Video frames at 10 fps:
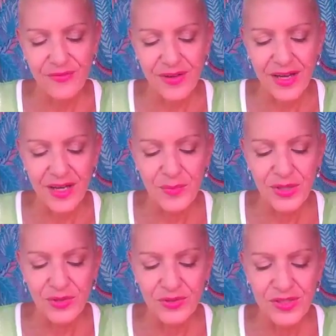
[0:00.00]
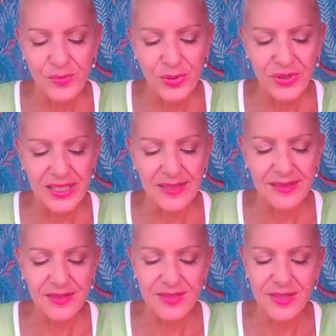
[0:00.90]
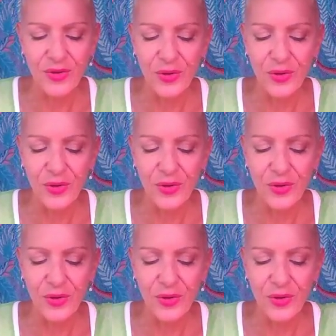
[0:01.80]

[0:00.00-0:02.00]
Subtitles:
Far beyond the body, there is an